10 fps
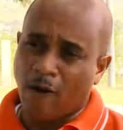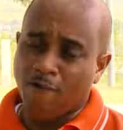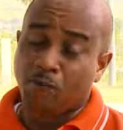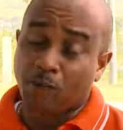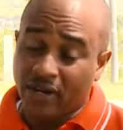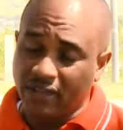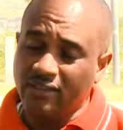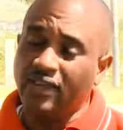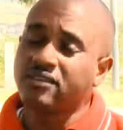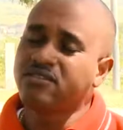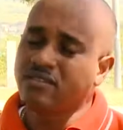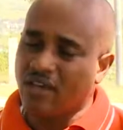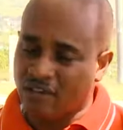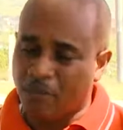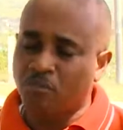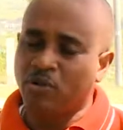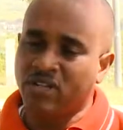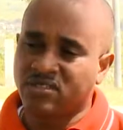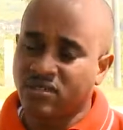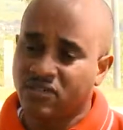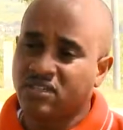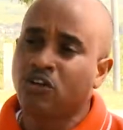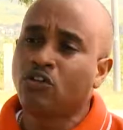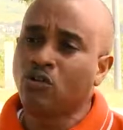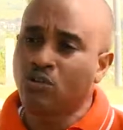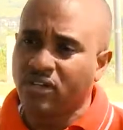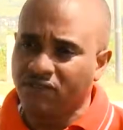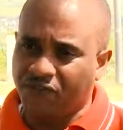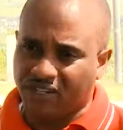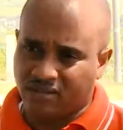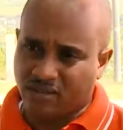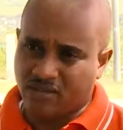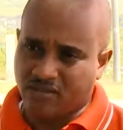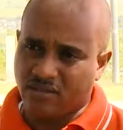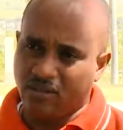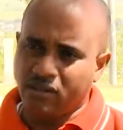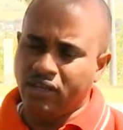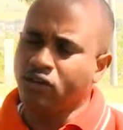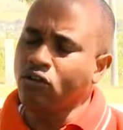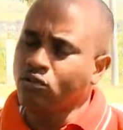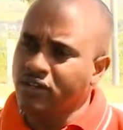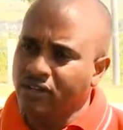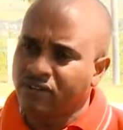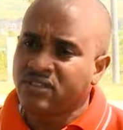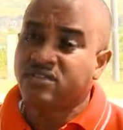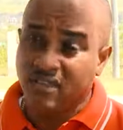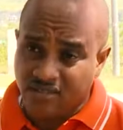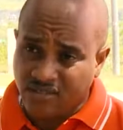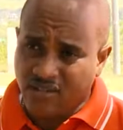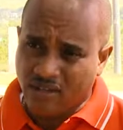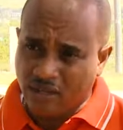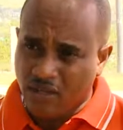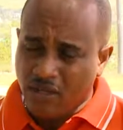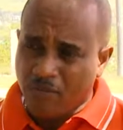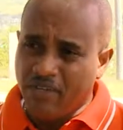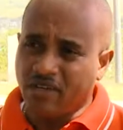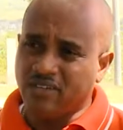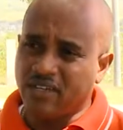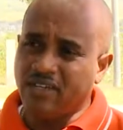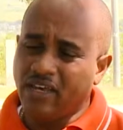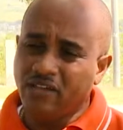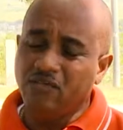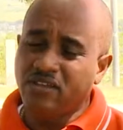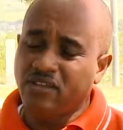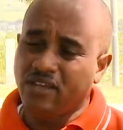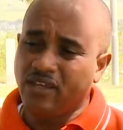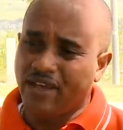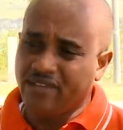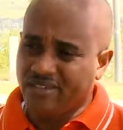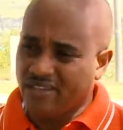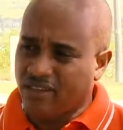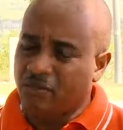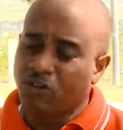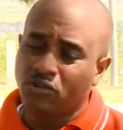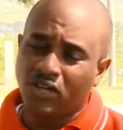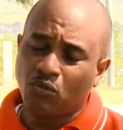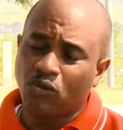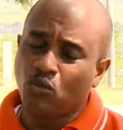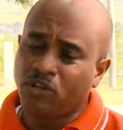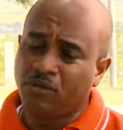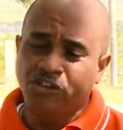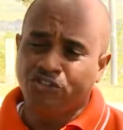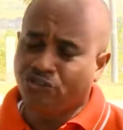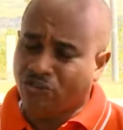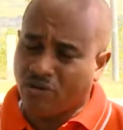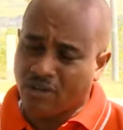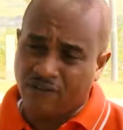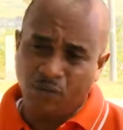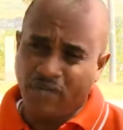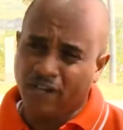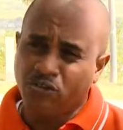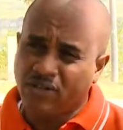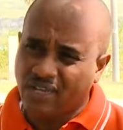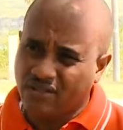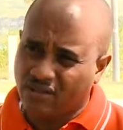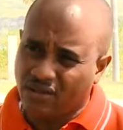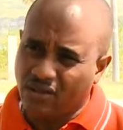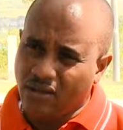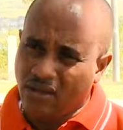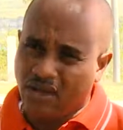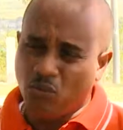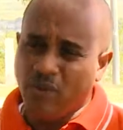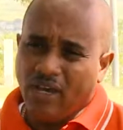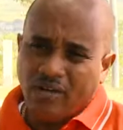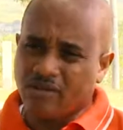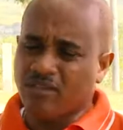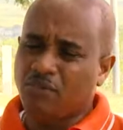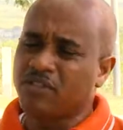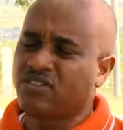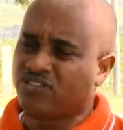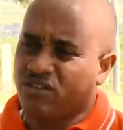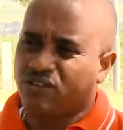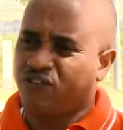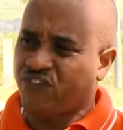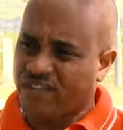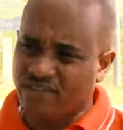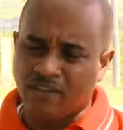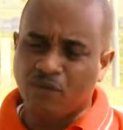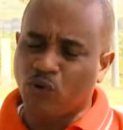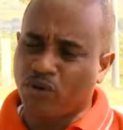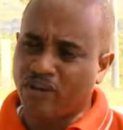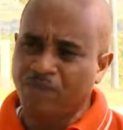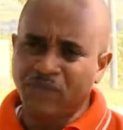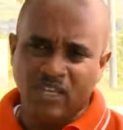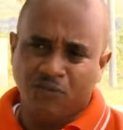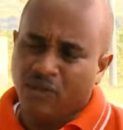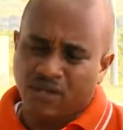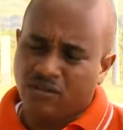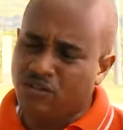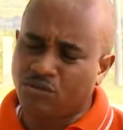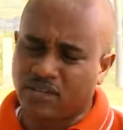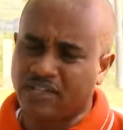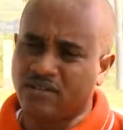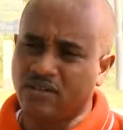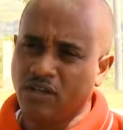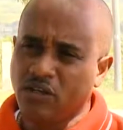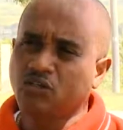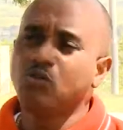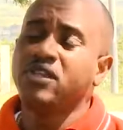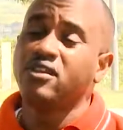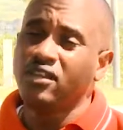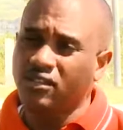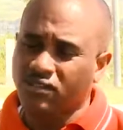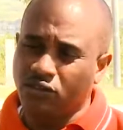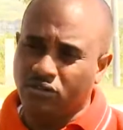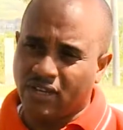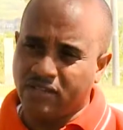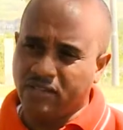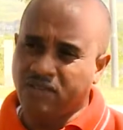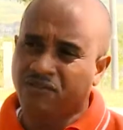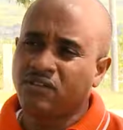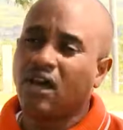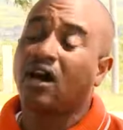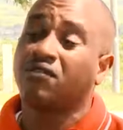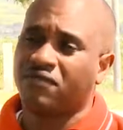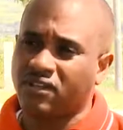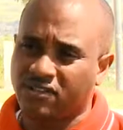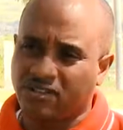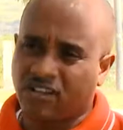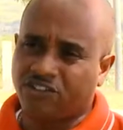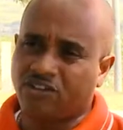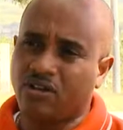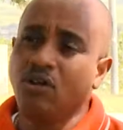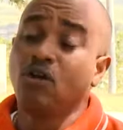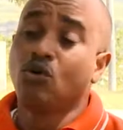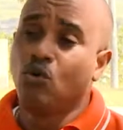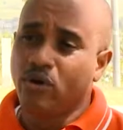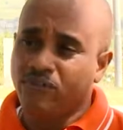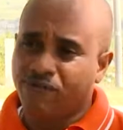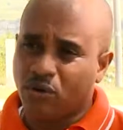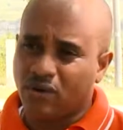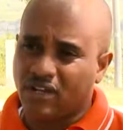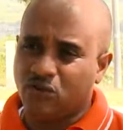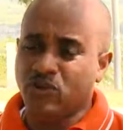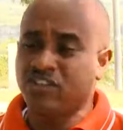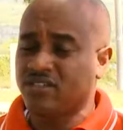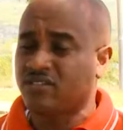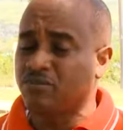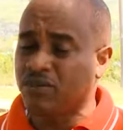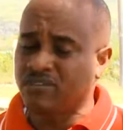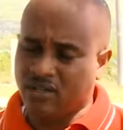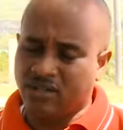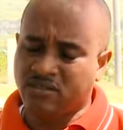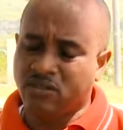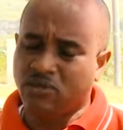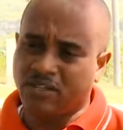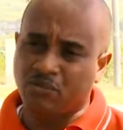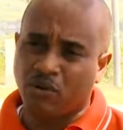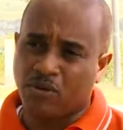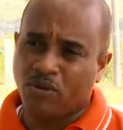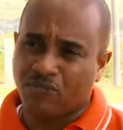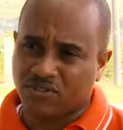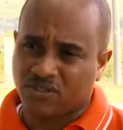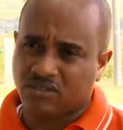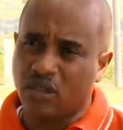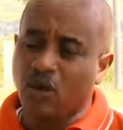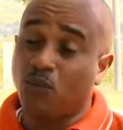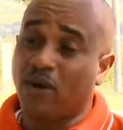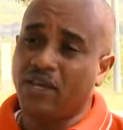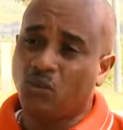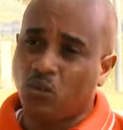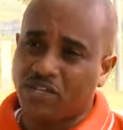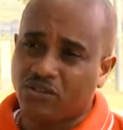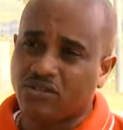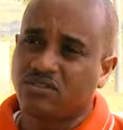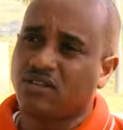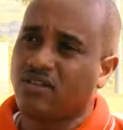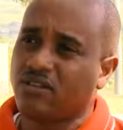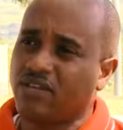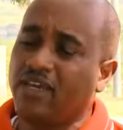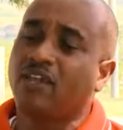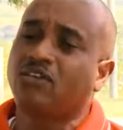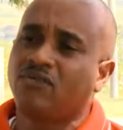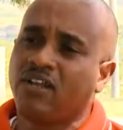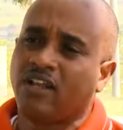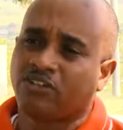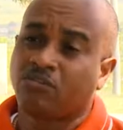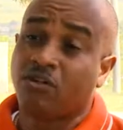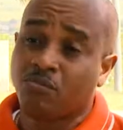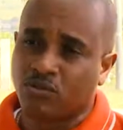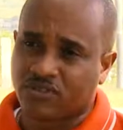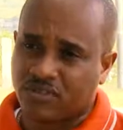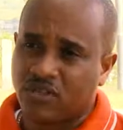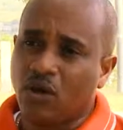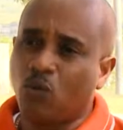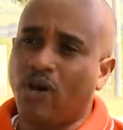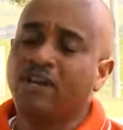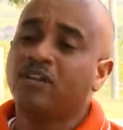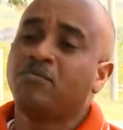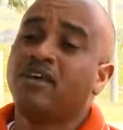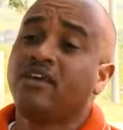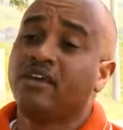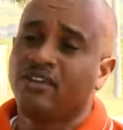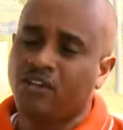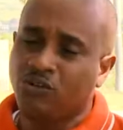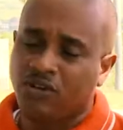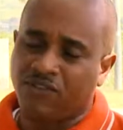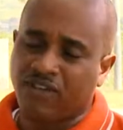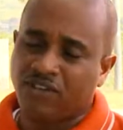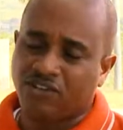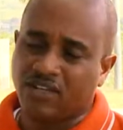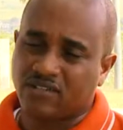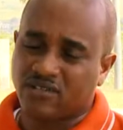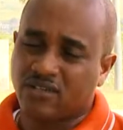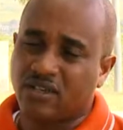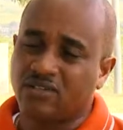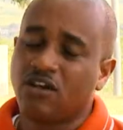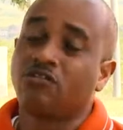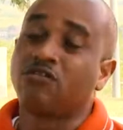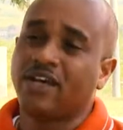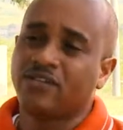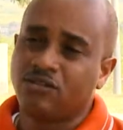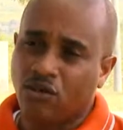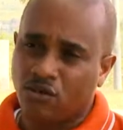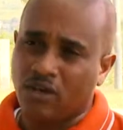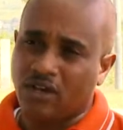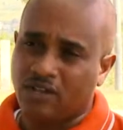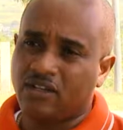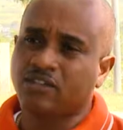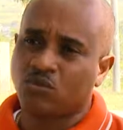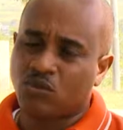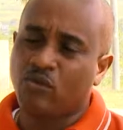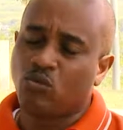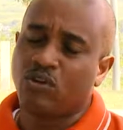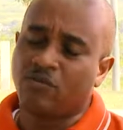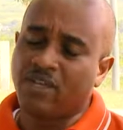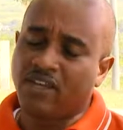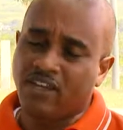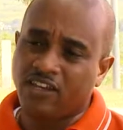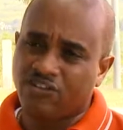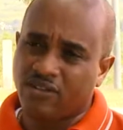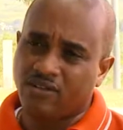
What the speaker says: of bringing the entire public service, including fixers, including even Sentinel, because at the end of the day, I think the union will only be stronger if we are united, and we are not in a position to fight the employer if we are not united. So we need to unite even after this election going forward, and we just simply said as the United Public Officers, why wait until the end of our electoral process? Why not begin that unification exercise right now? And that is what we would have been engaged